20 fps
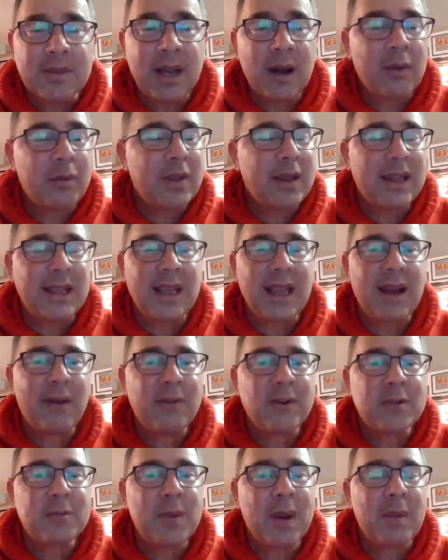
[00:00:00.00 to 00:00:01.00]
I don't think he
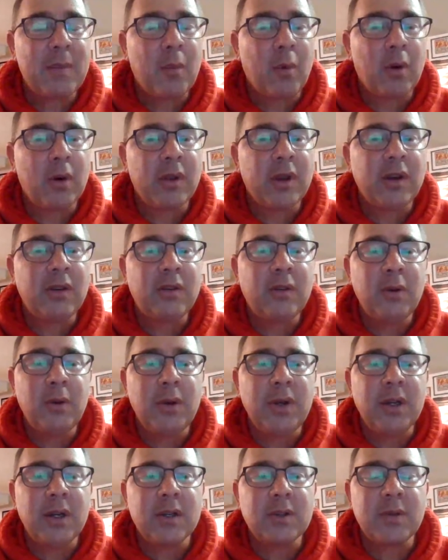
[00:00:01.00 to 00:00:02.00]
ever spent more than two
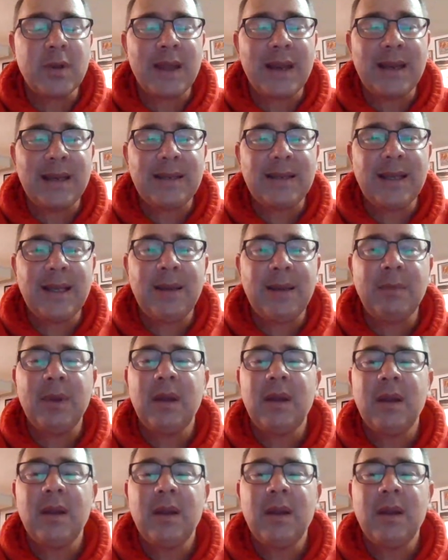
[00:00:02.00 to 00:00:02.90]
years with any team.